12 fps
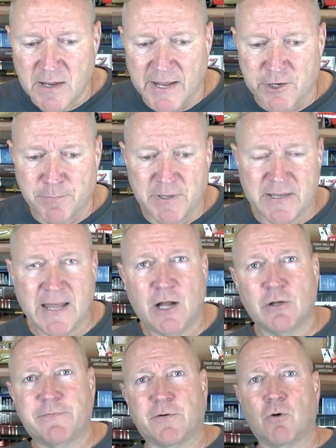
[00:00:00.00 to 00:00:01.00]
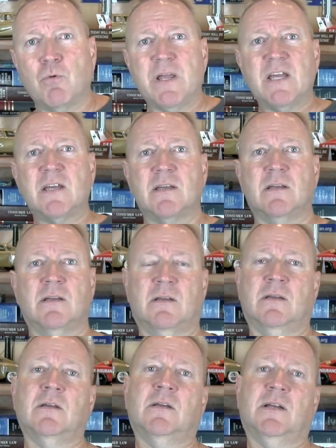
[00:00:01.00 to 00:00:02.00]
and you're being held for a week,
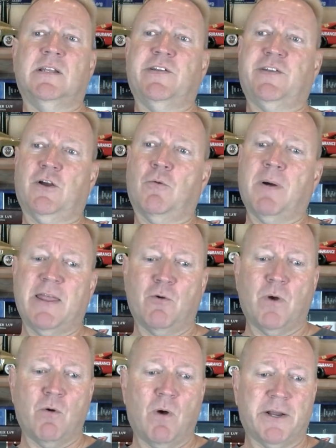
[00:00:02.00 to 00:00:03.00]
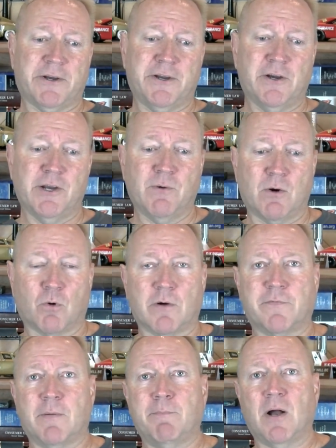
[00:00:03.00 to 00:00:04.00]
and they say, oh, by the way, while you're here, do you want to work
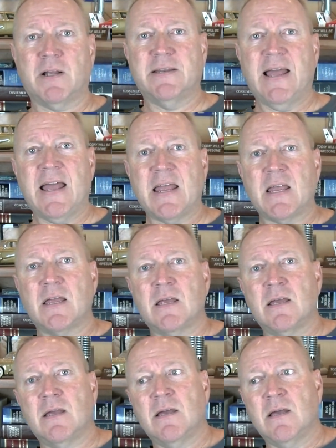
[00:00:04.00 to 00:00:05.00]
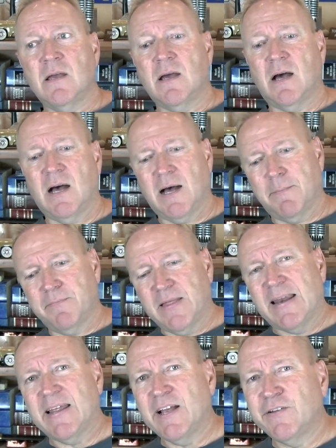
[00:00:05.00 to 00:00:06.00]
for $1 a day?
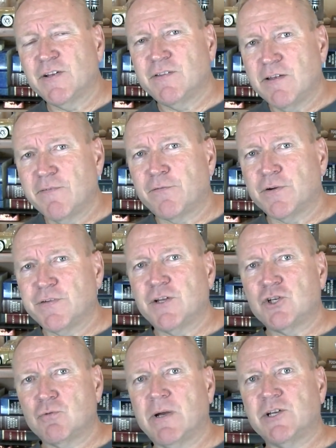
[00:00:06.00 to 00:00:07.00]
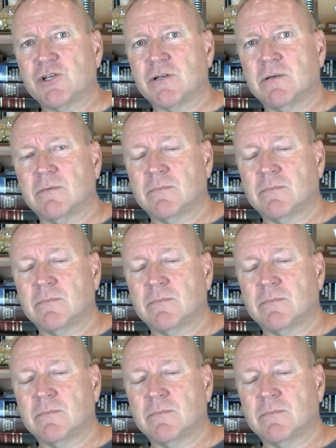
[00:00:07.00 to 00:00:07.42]
That is a different situation.